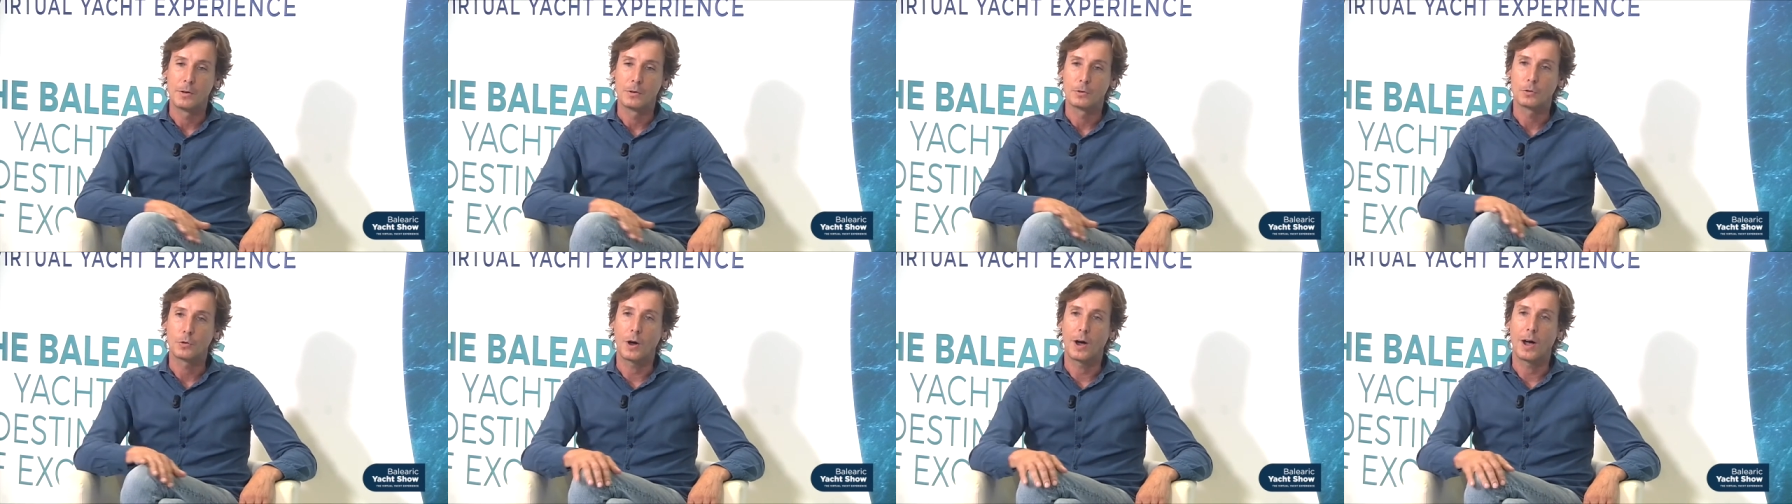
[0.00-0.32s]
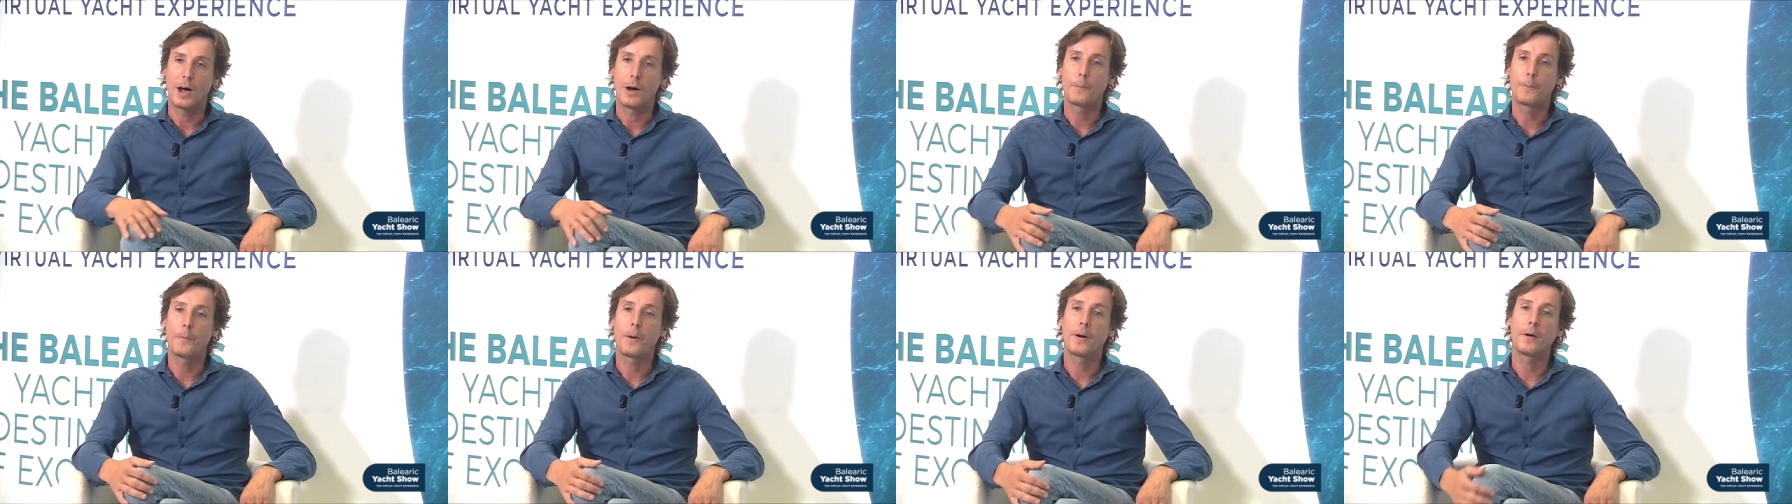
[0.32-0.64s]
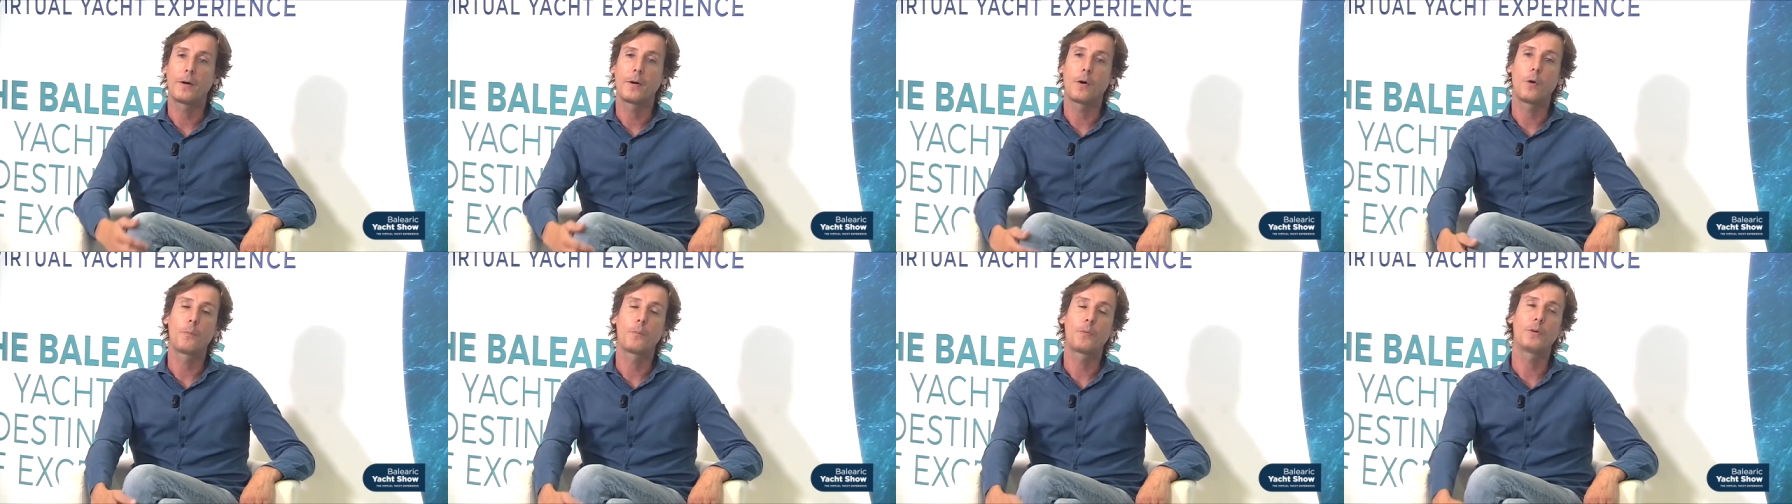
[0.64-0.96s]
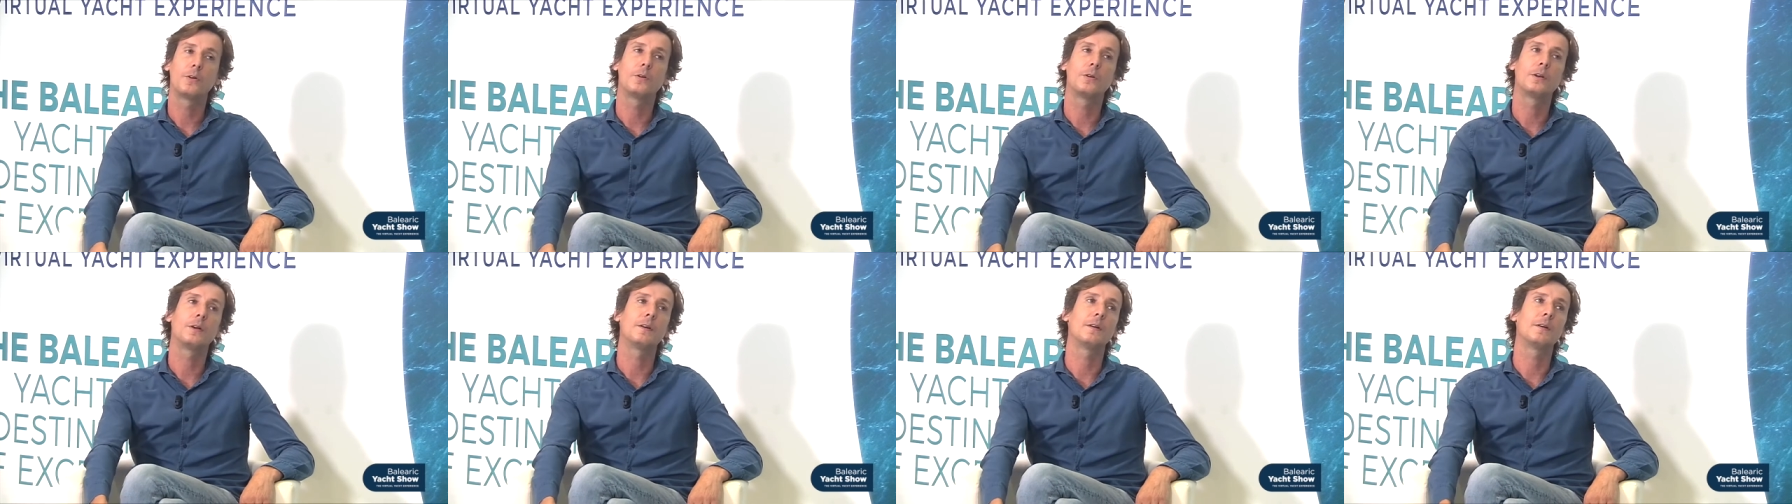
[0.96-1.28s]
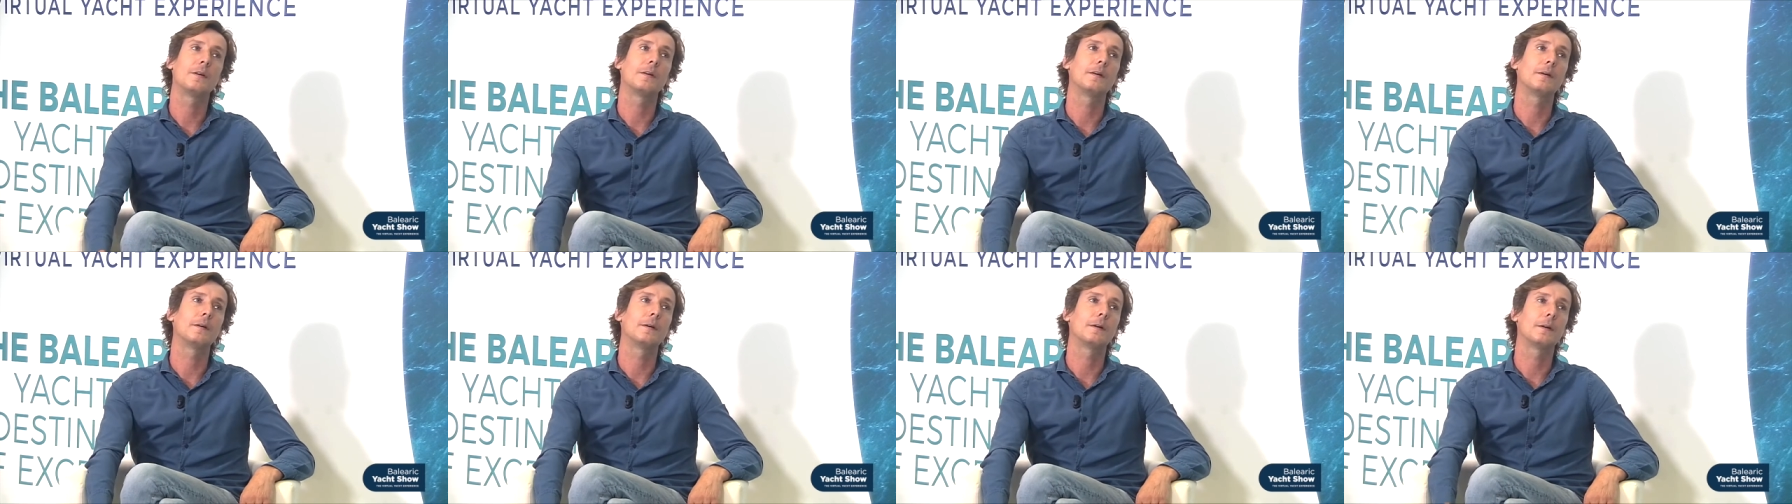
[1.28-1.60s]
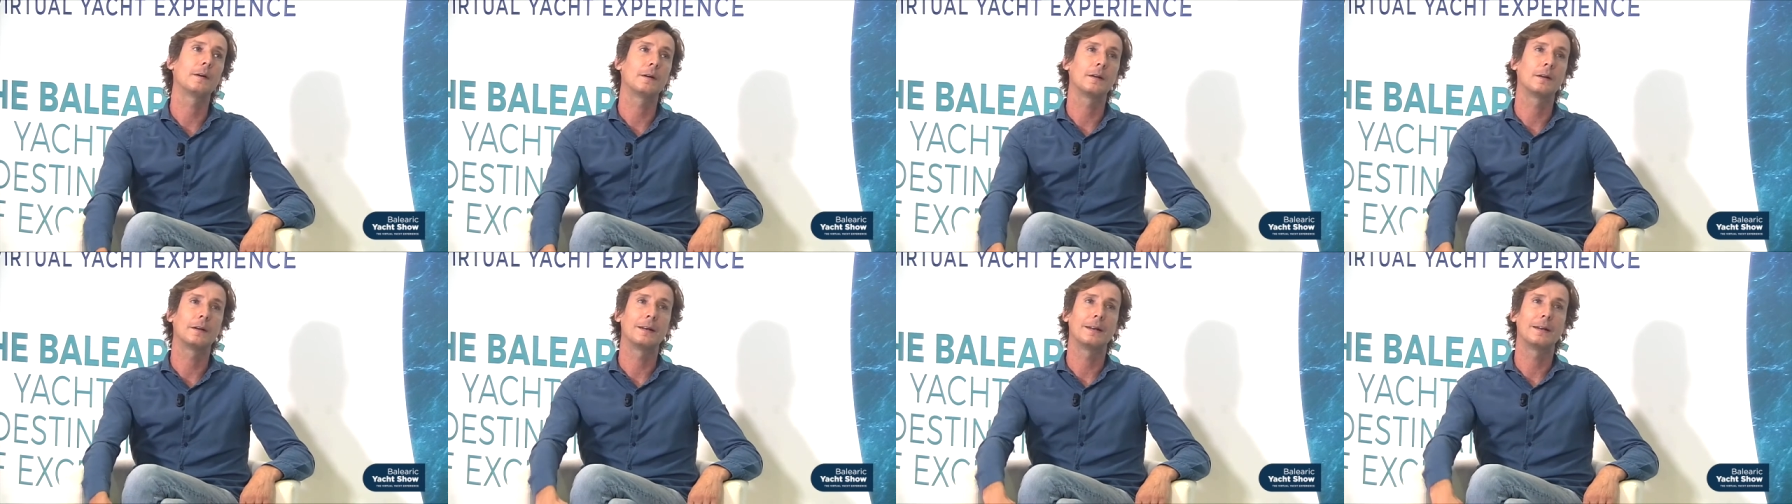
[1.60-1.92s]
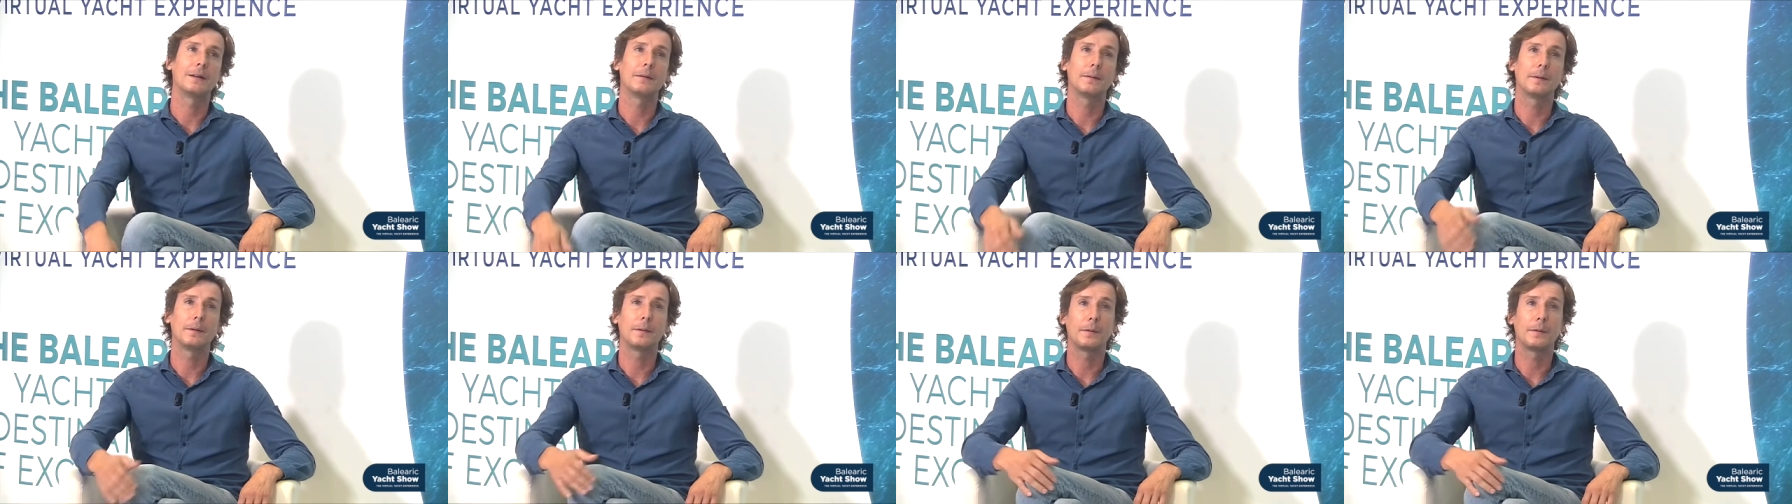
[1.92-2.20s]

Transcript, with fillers: So ho uh, hopefully um,